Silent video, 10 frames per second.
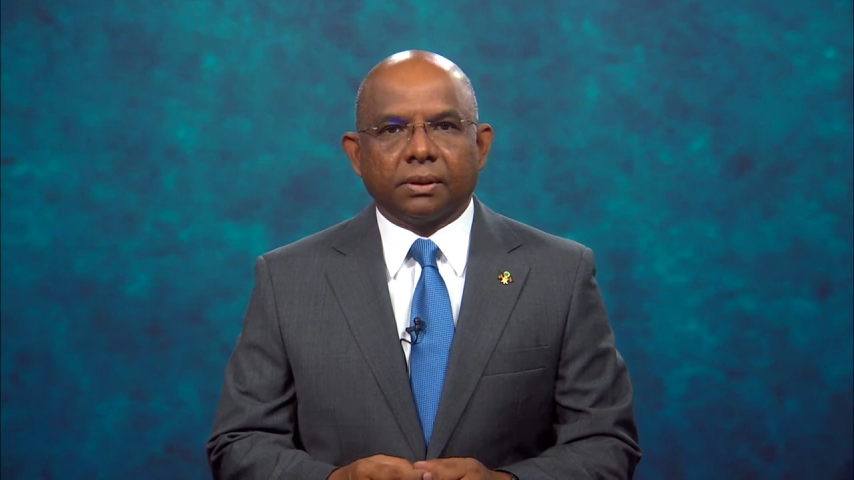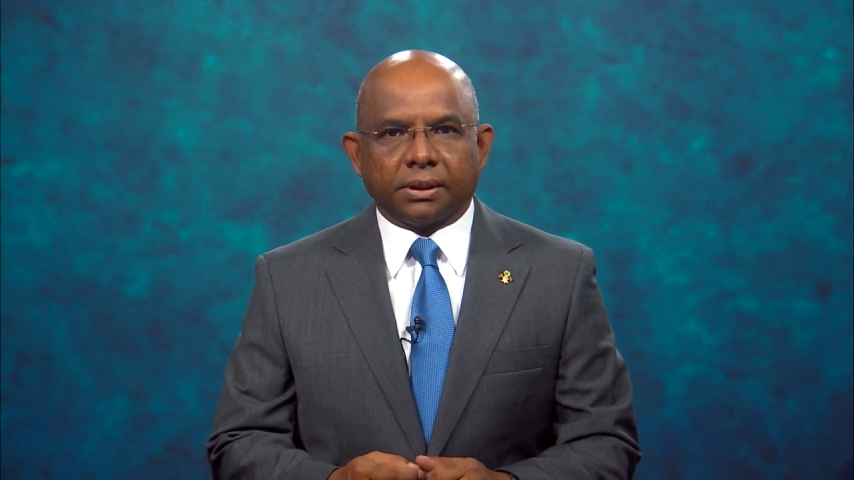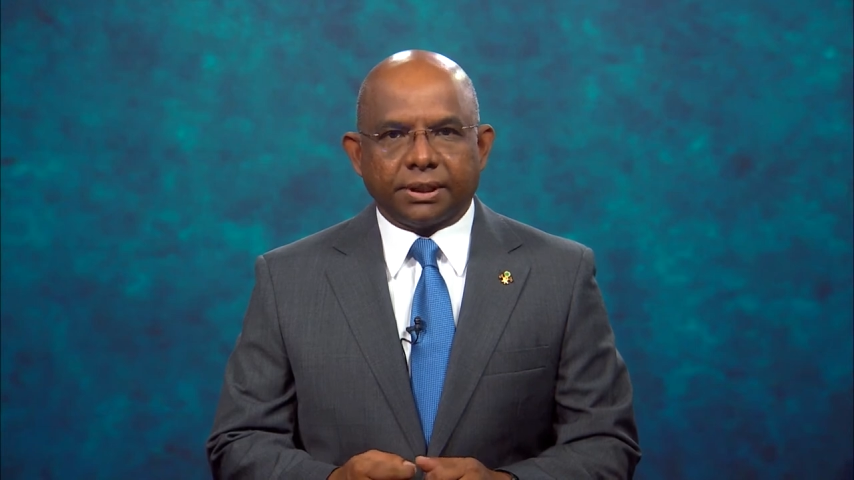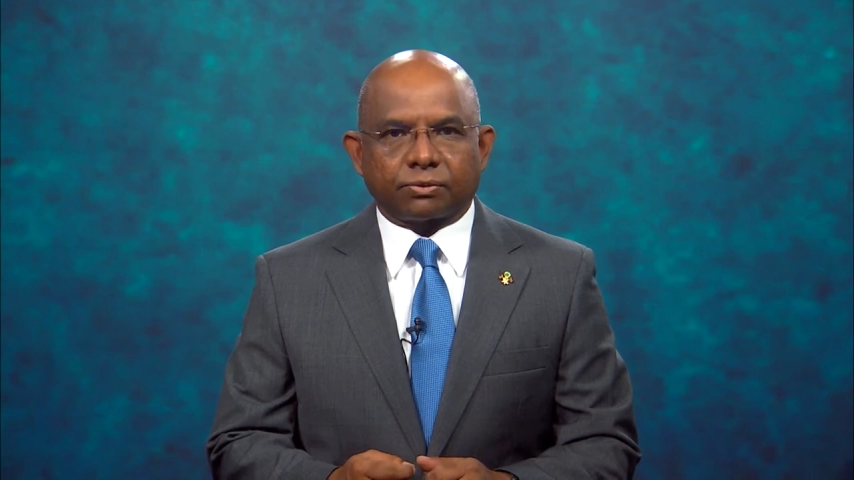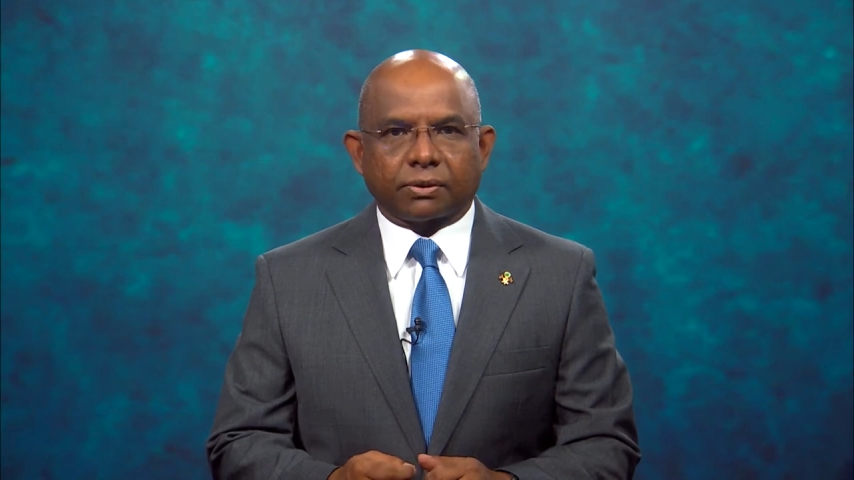
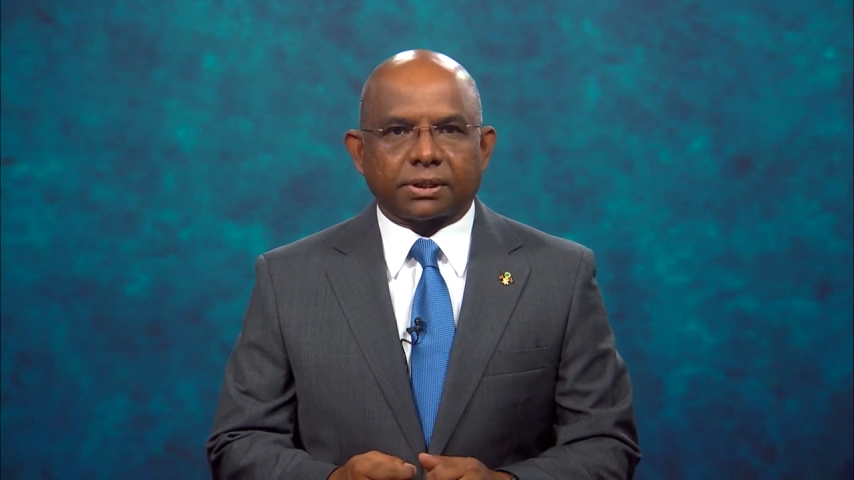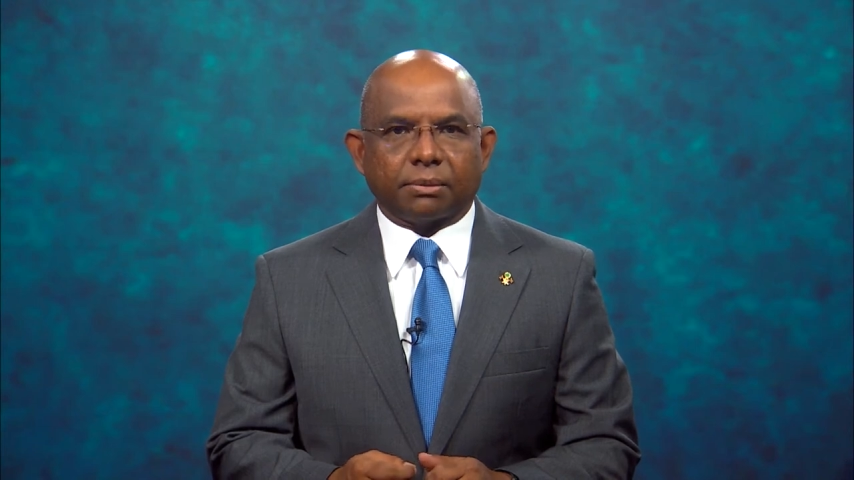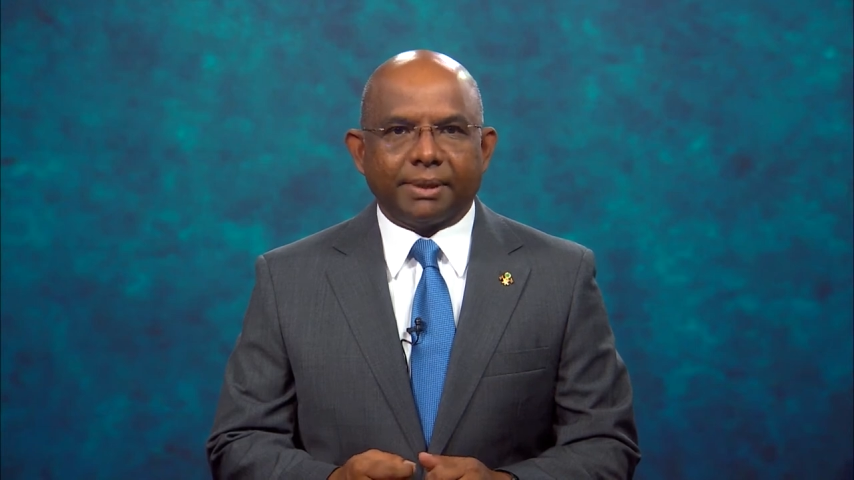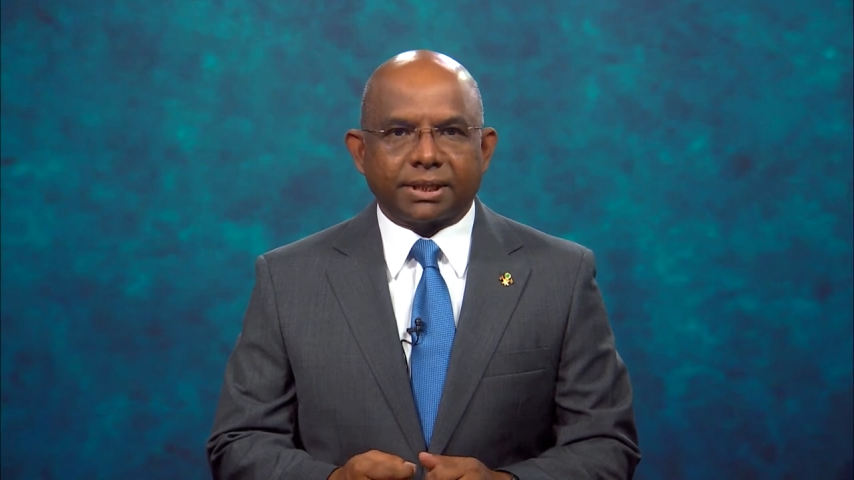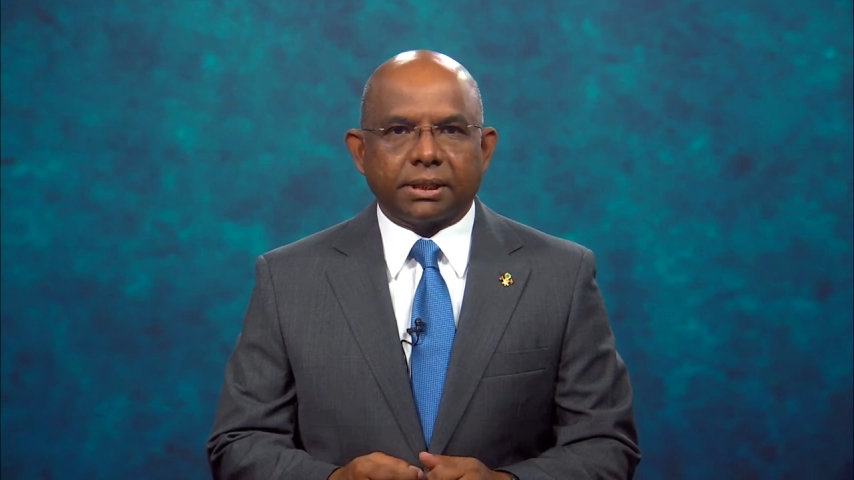This was the
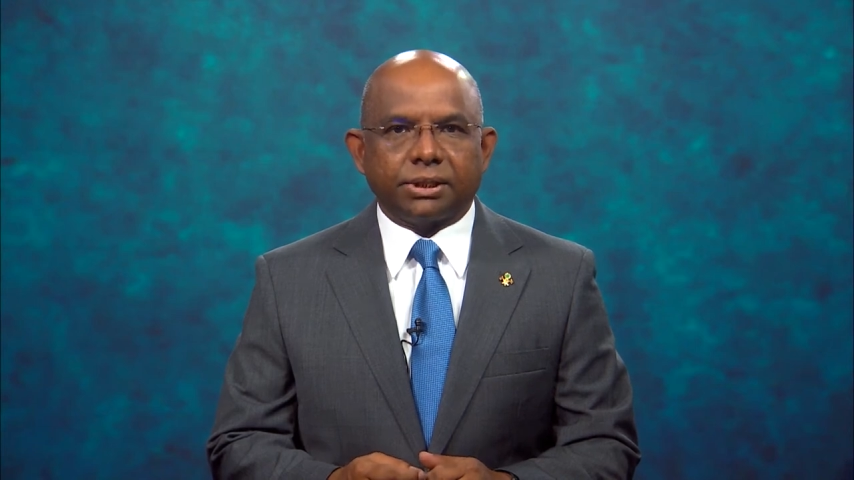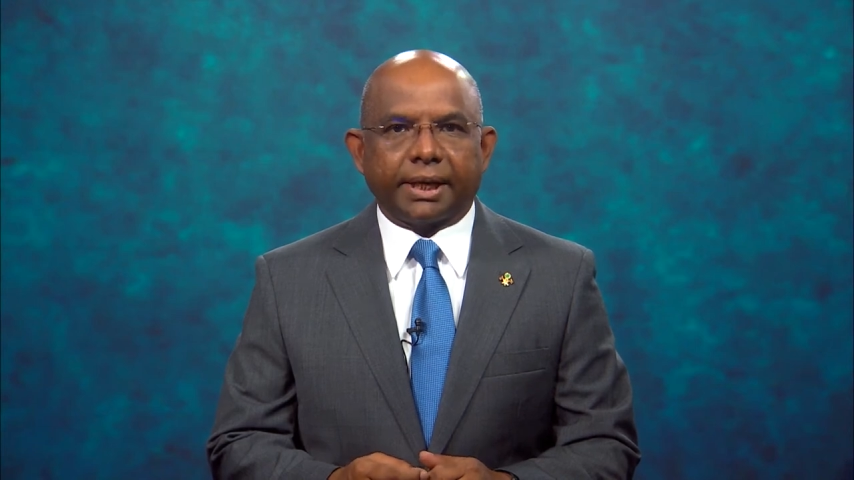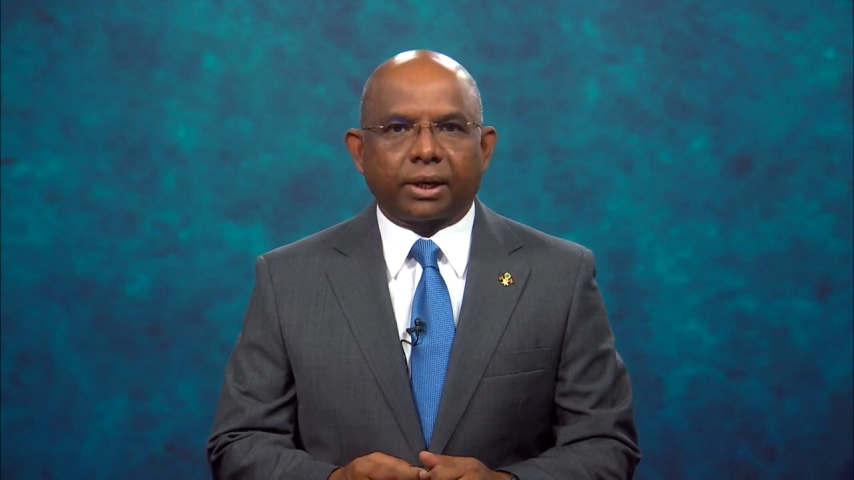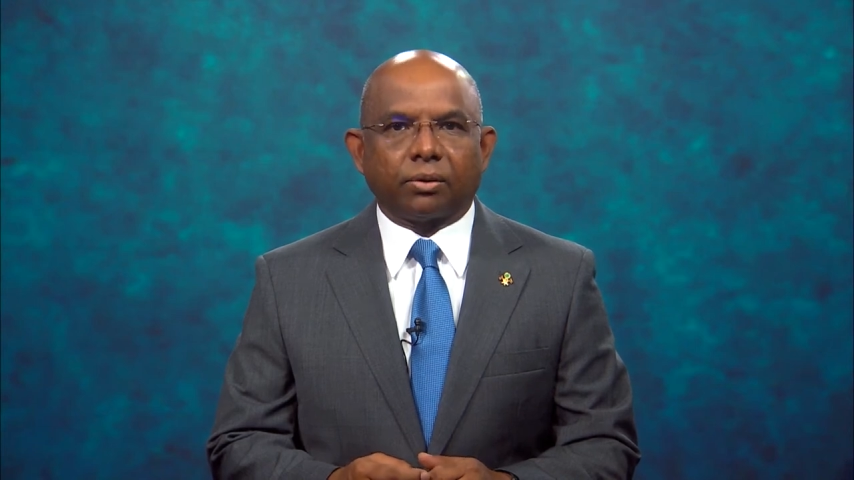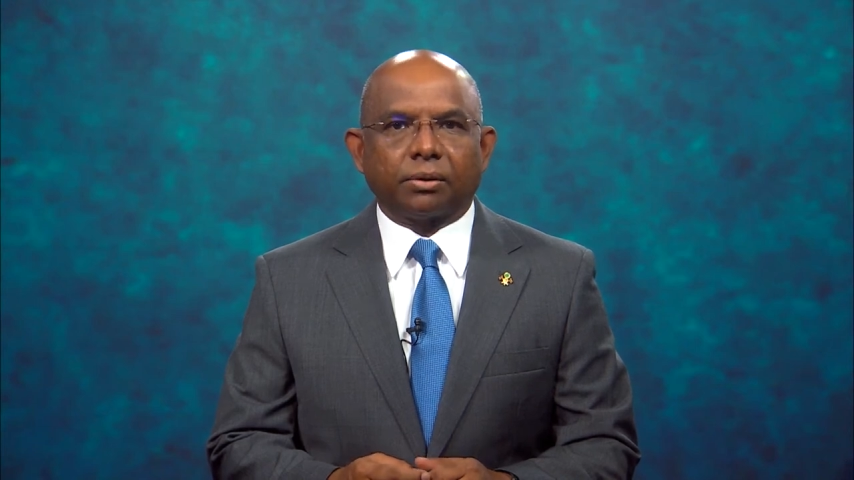message
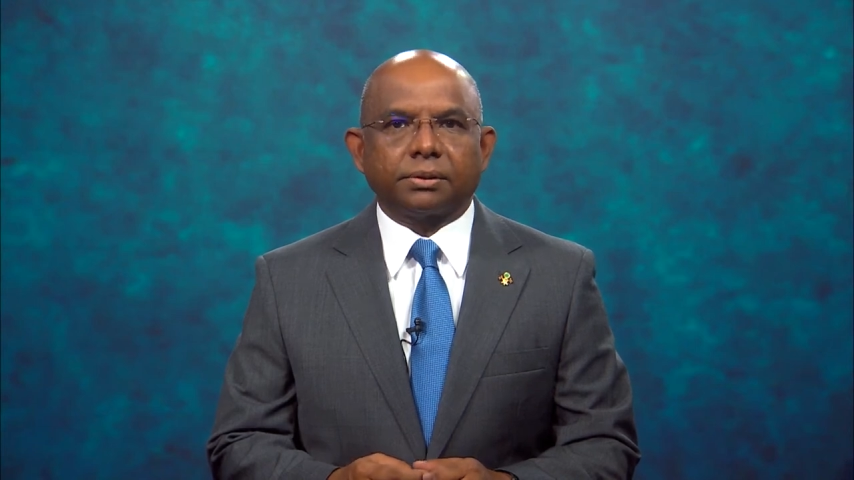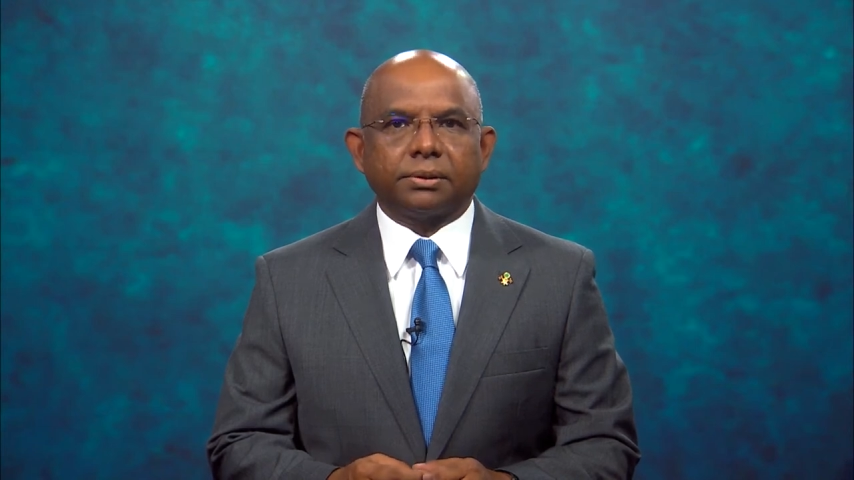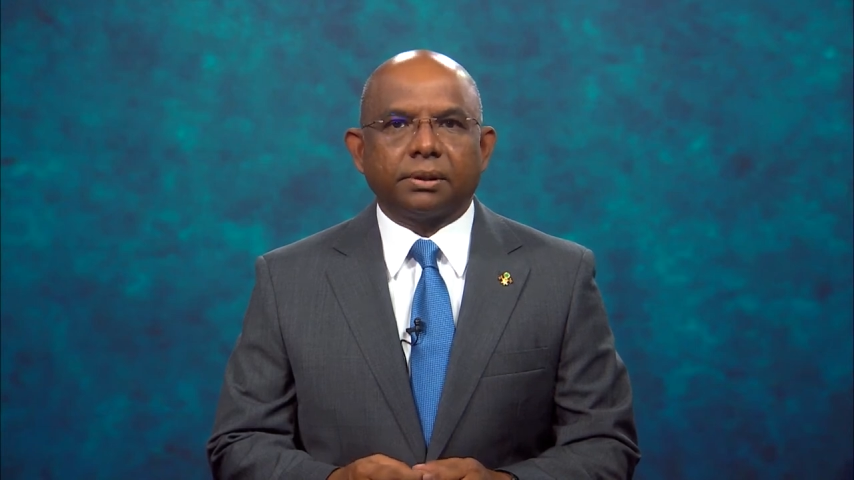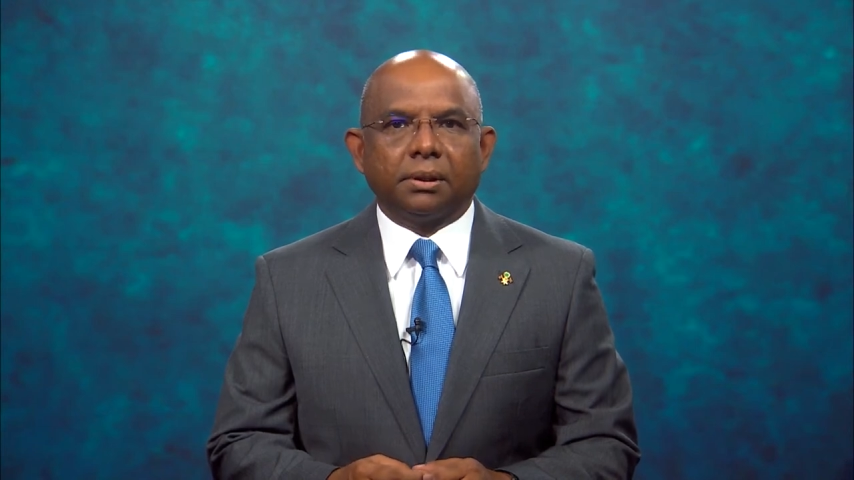echoed